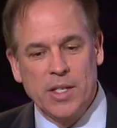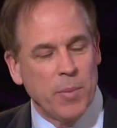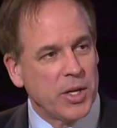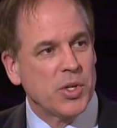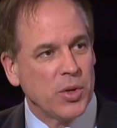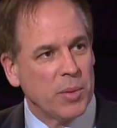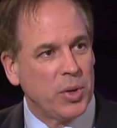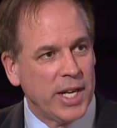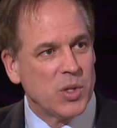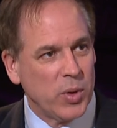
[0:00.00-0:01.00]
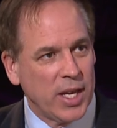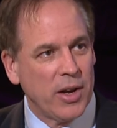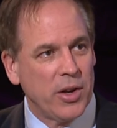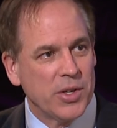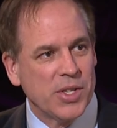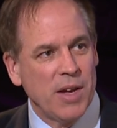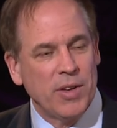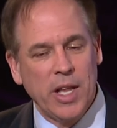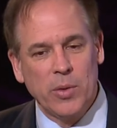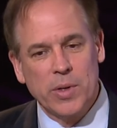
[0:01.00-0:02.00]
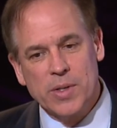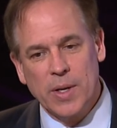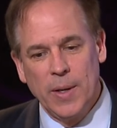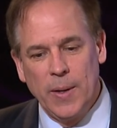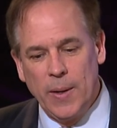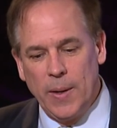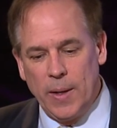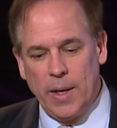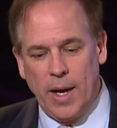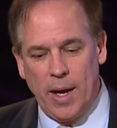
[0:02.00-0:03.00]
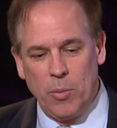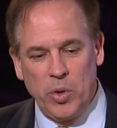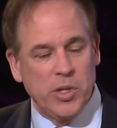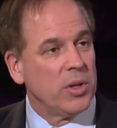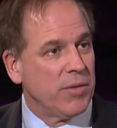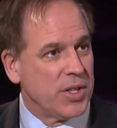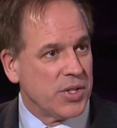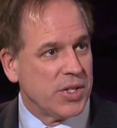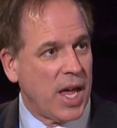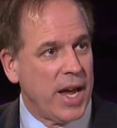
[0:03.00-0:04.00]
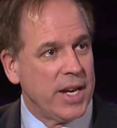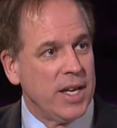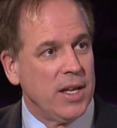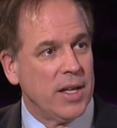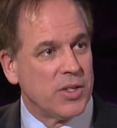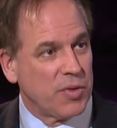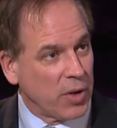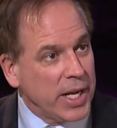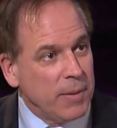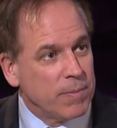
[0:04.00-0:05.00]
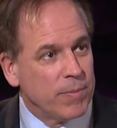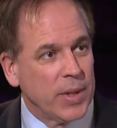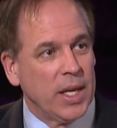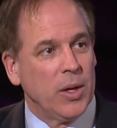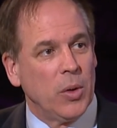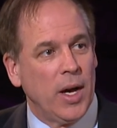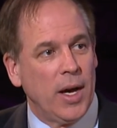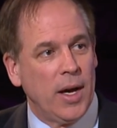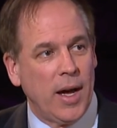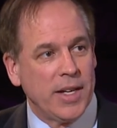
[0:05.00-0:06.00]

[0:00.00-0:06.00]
to make sure the planes we get on are safe. In other words, uh, we do live in a society that's free. Uh,